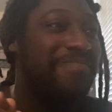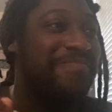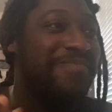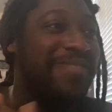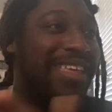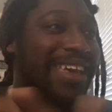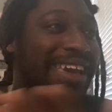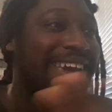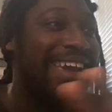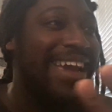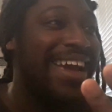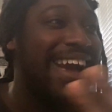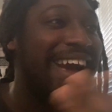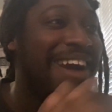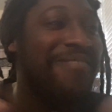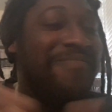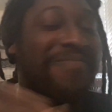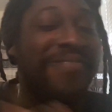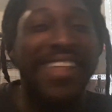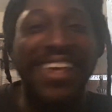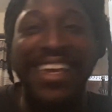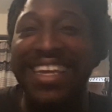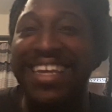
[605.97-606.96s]
That
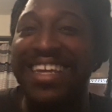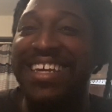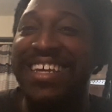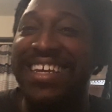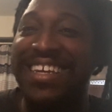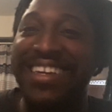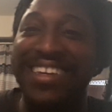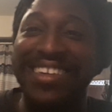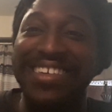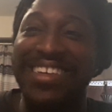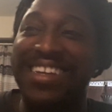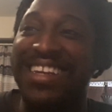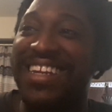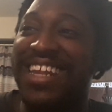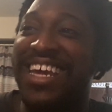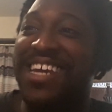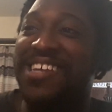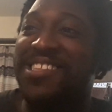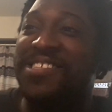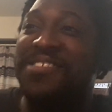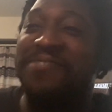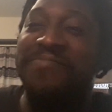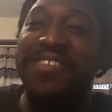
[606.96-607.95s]
I'm like, again,
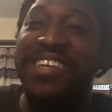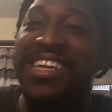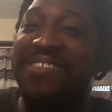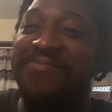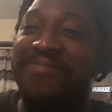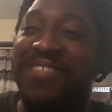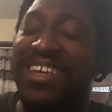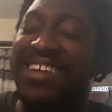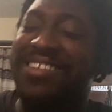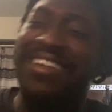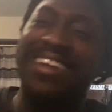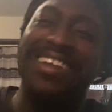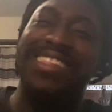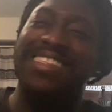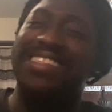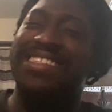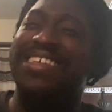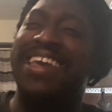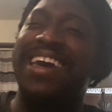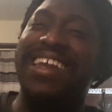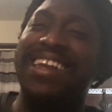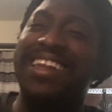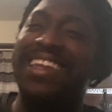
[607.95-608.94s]
like to me, I'm like, all right, this
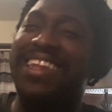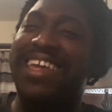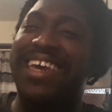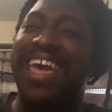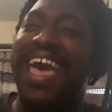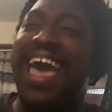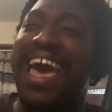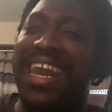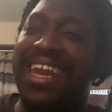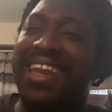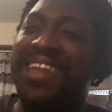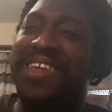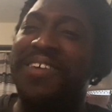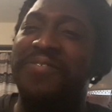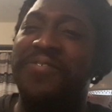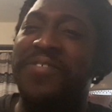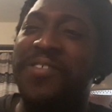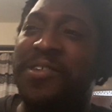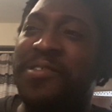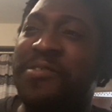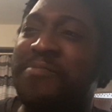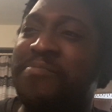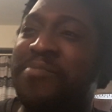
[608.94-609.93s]
is kind of like out of left
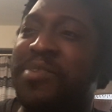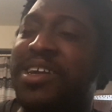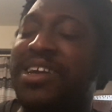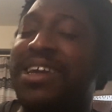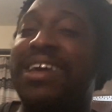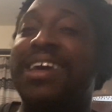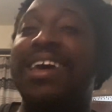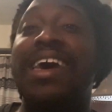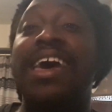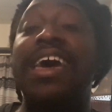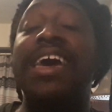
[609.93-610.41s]
field, but